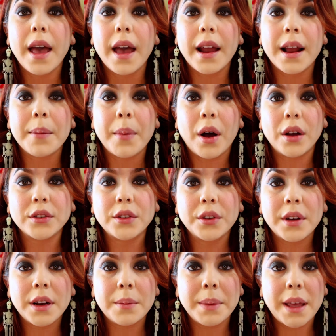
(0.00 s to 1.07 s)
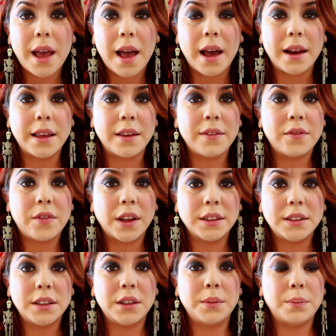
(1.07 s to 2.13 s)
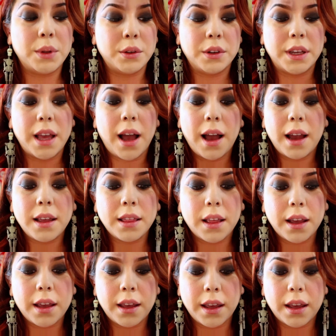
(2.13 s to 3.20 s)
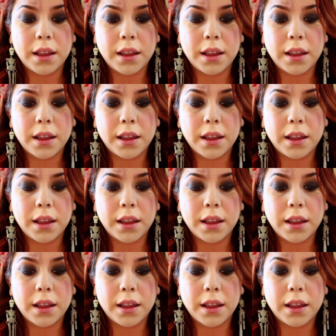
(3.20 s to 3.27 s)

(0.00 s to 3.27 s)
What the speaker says: And I'm also gonna be adding Fenty Beauty highlight